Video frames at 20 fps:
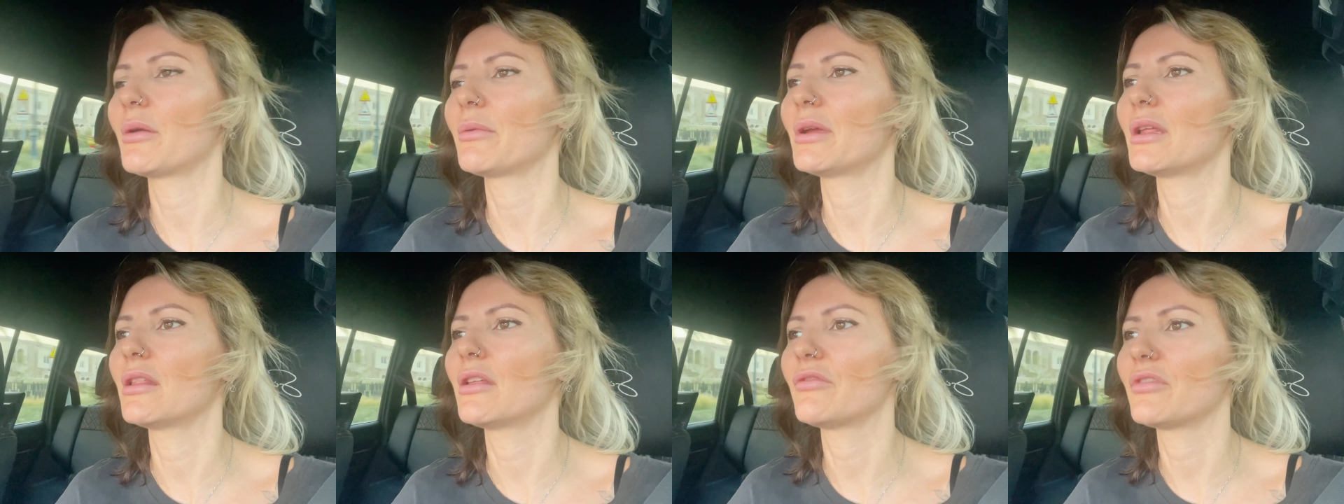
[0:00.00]

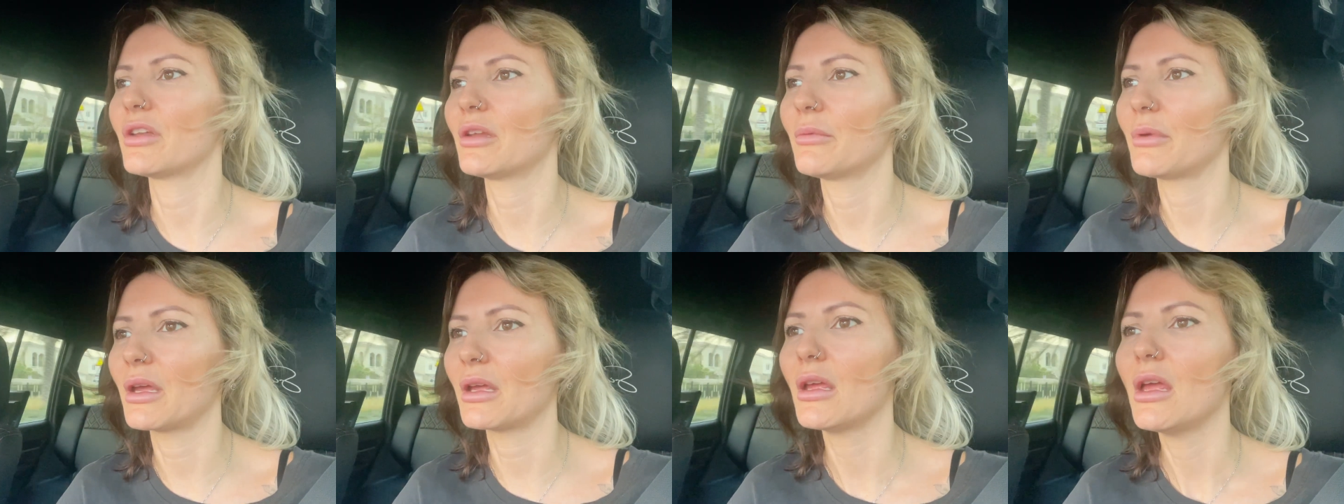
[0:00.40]
we live
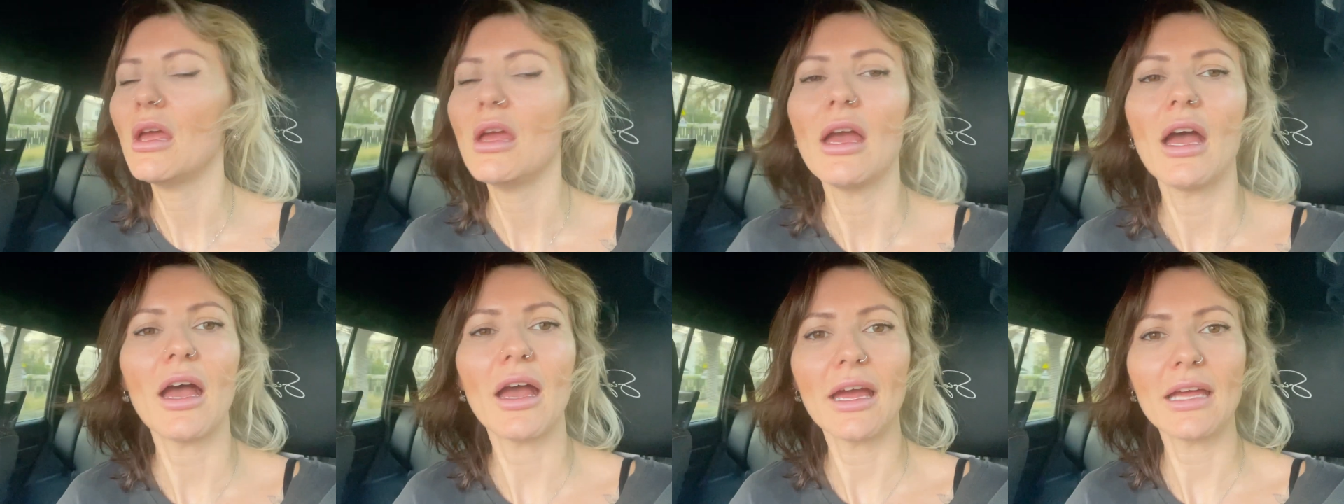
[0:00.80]
anyway,
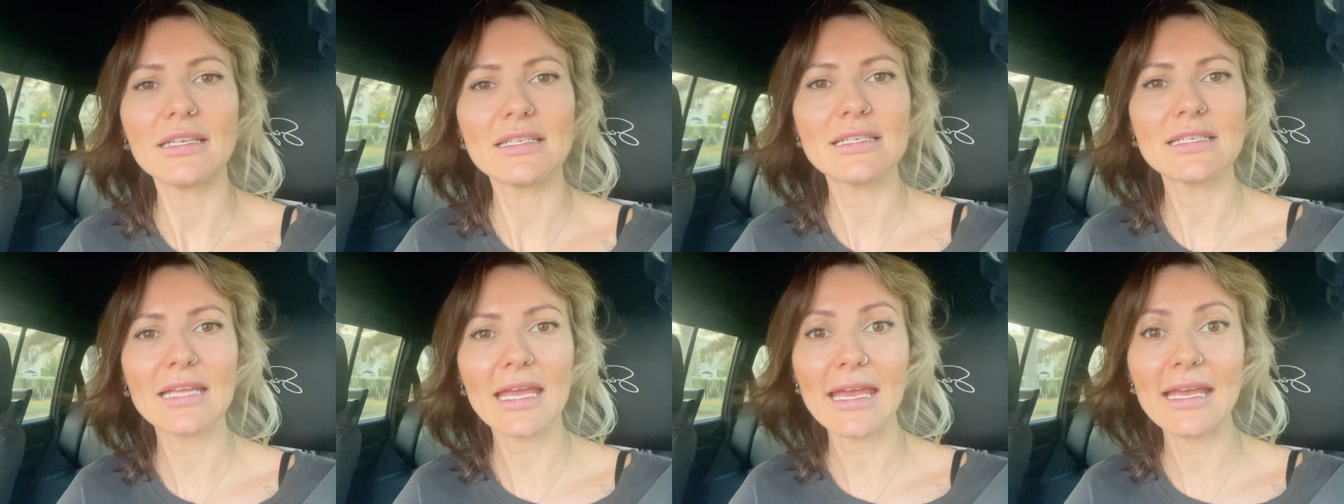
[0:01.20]

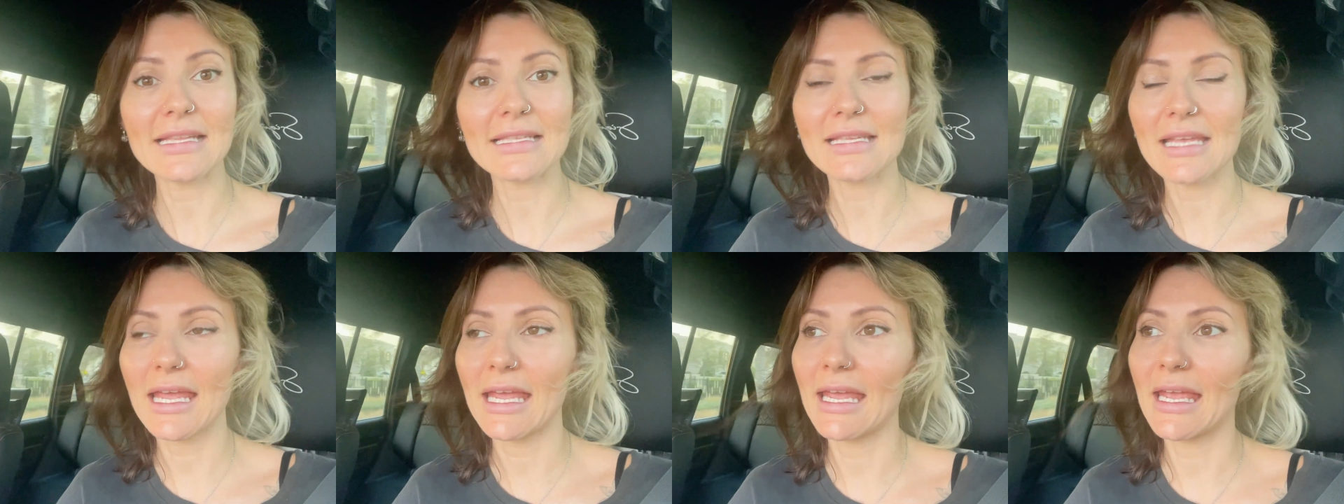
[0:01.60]
and
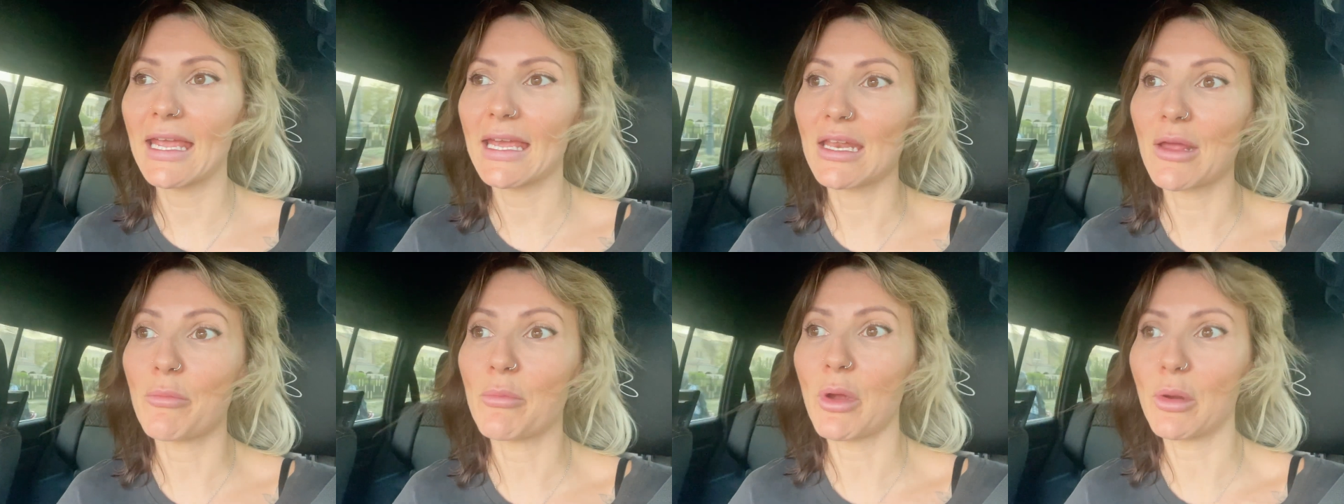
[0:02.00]
it's
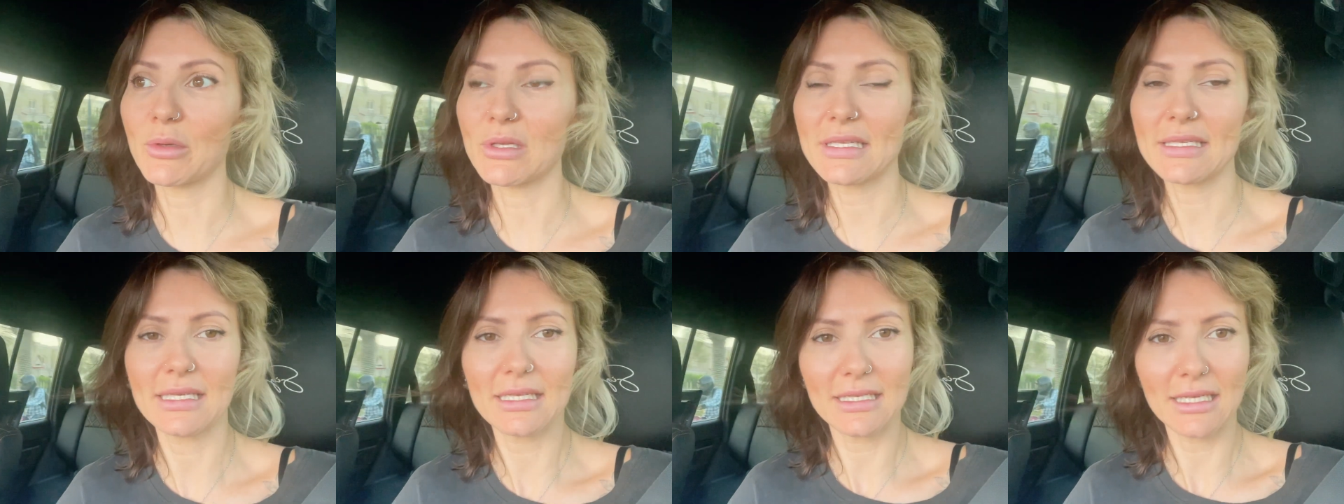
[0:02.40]
in Motor
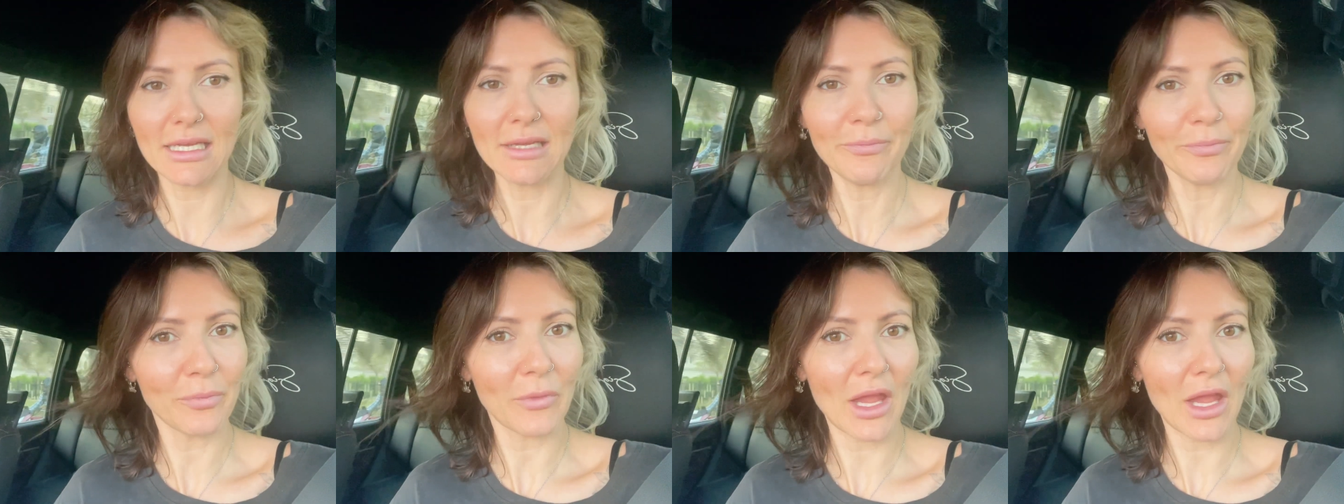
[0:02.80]
City.